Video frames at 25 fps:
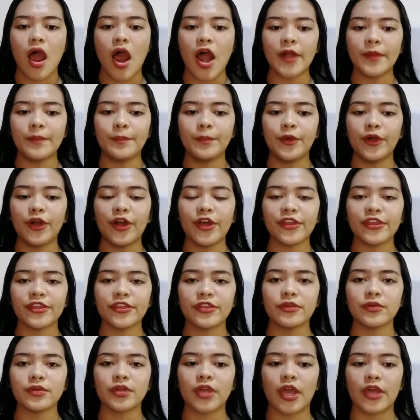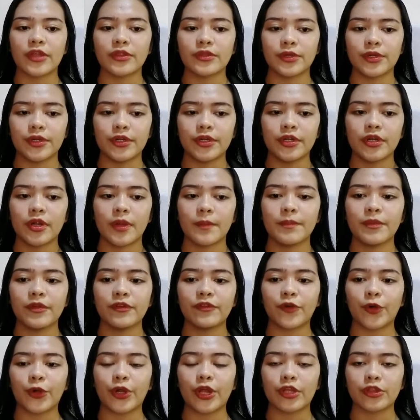are brought together
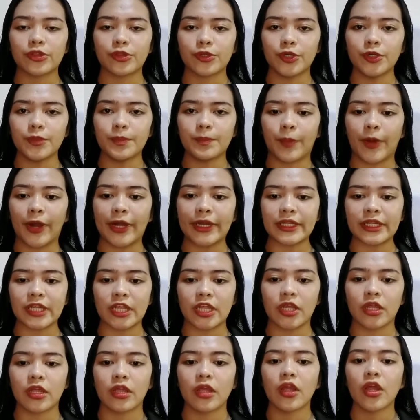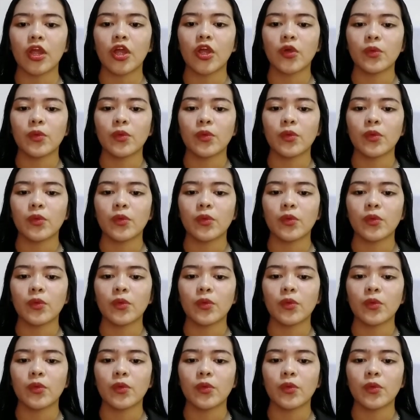before a third party